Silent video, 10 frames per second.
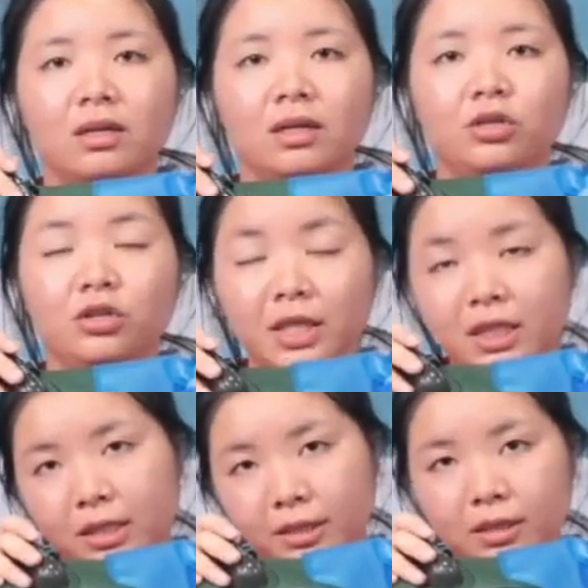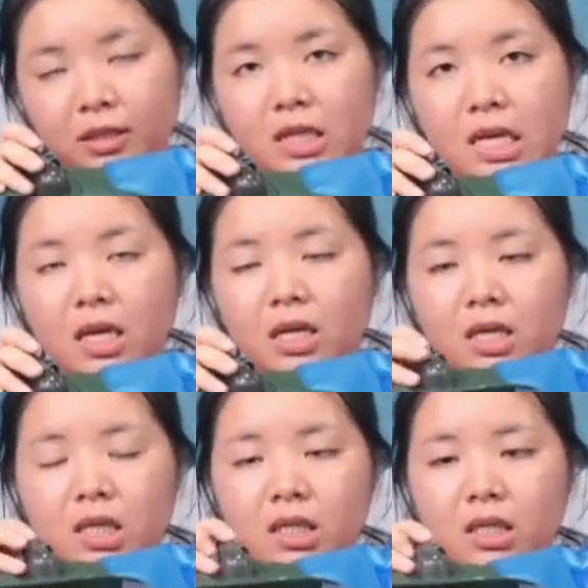Just uh,
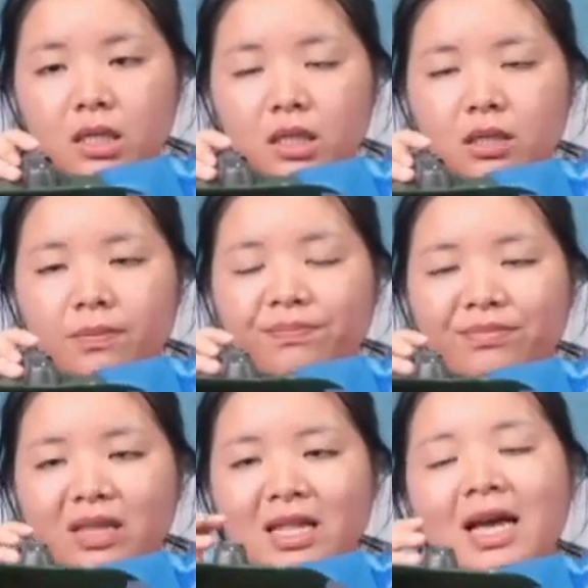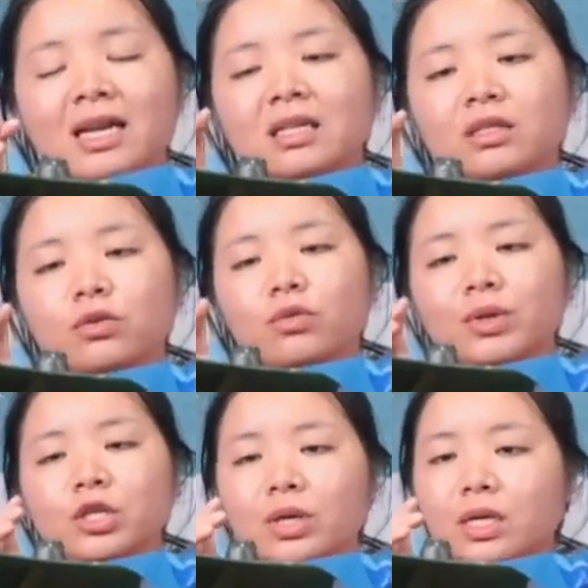uh let us know
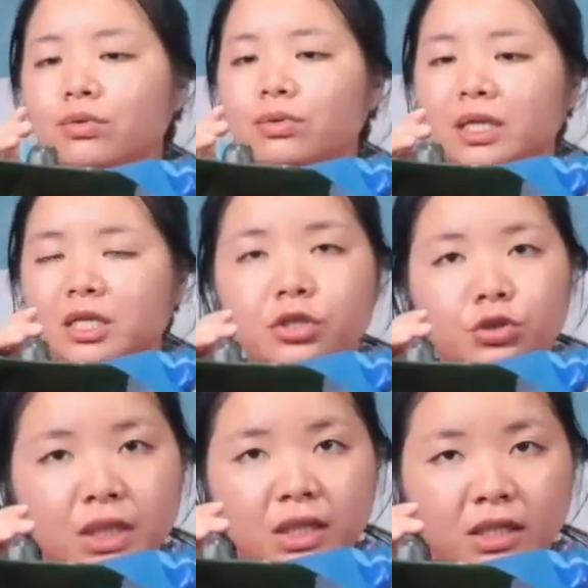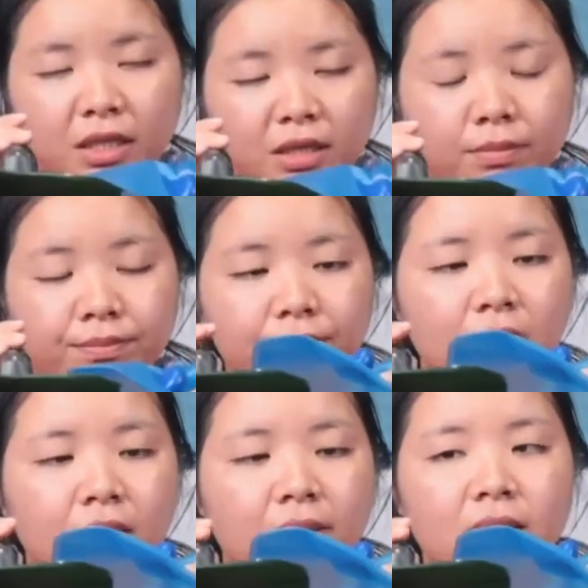which one you are interested in.
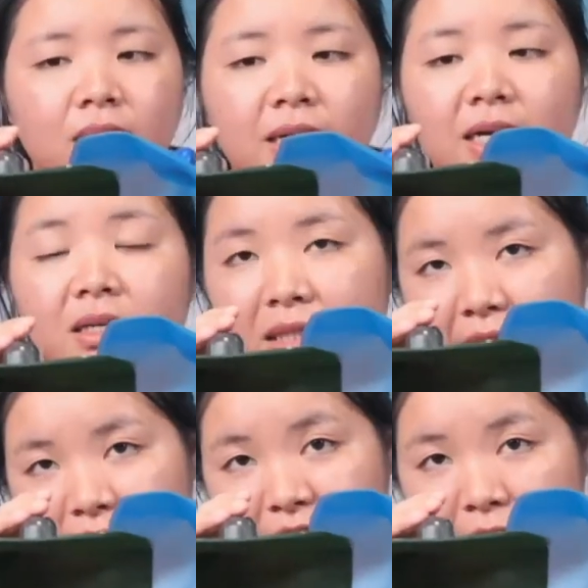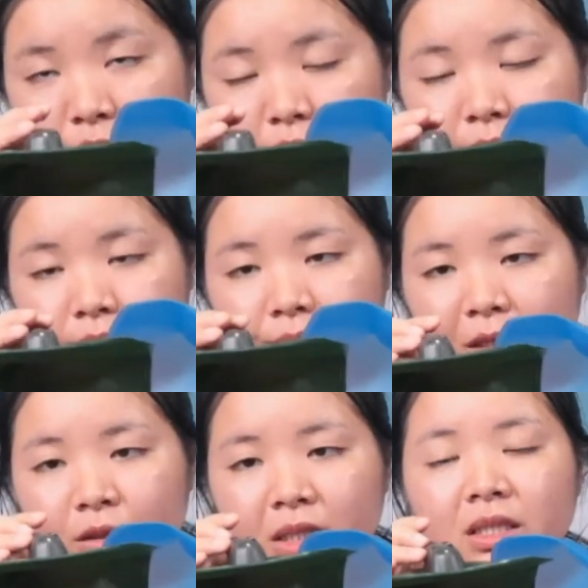They are the same function,
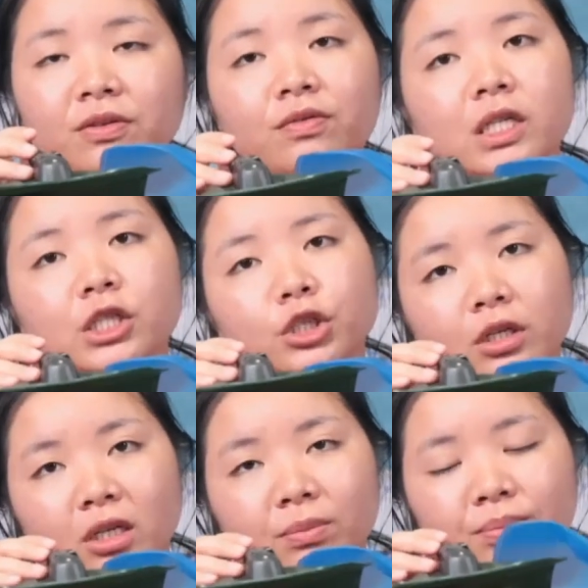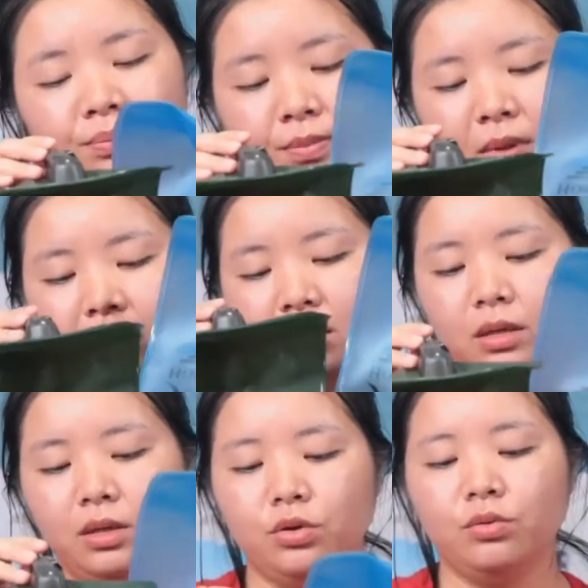but just different shape.
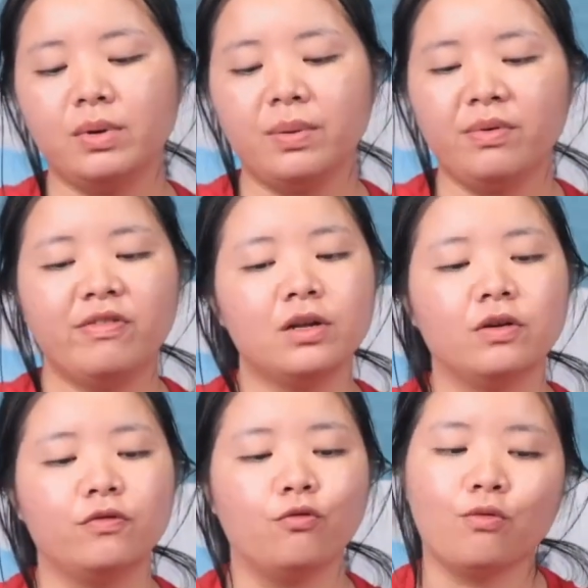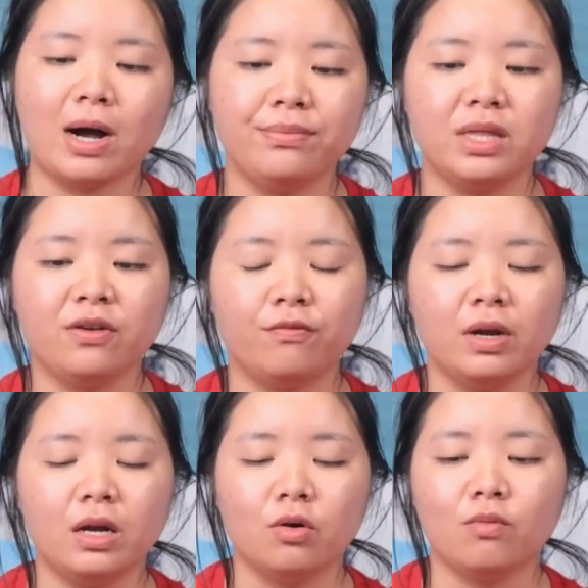You may be fond of one diff
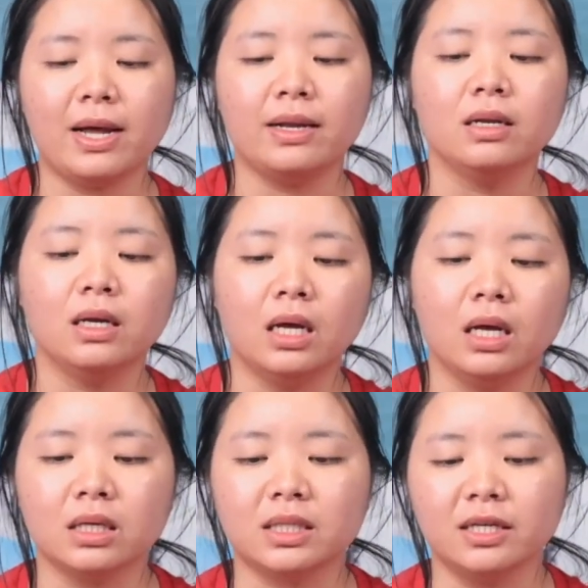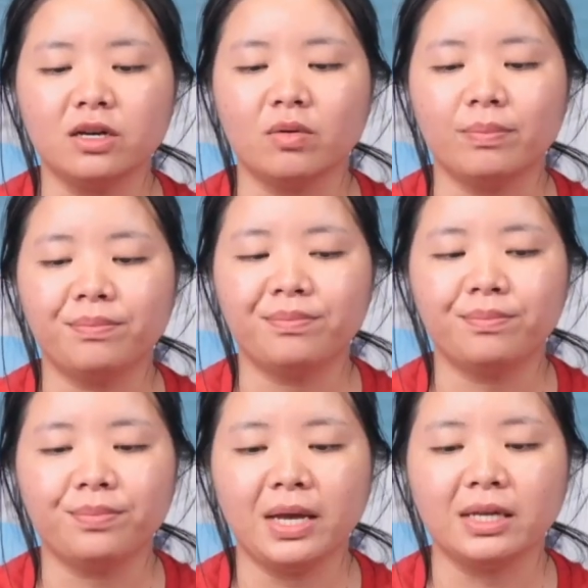one uh, cell,
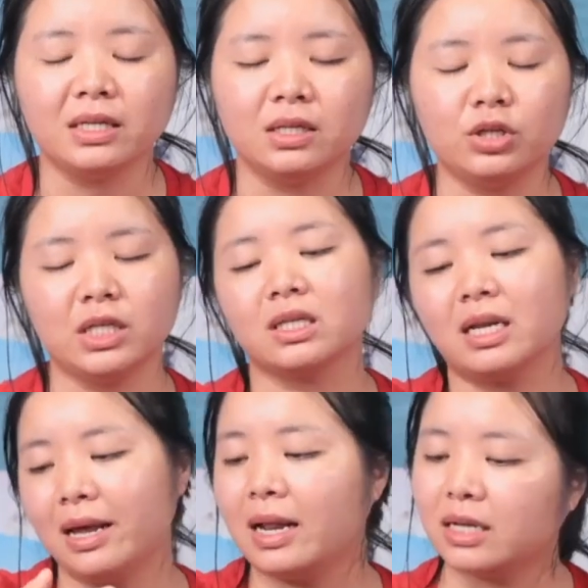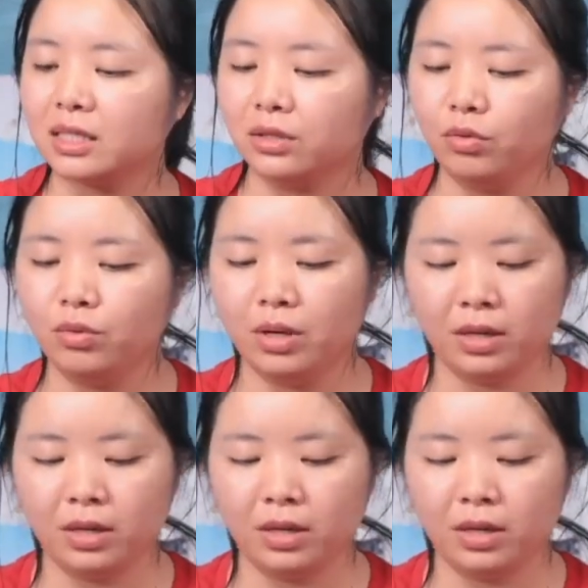and just let us know.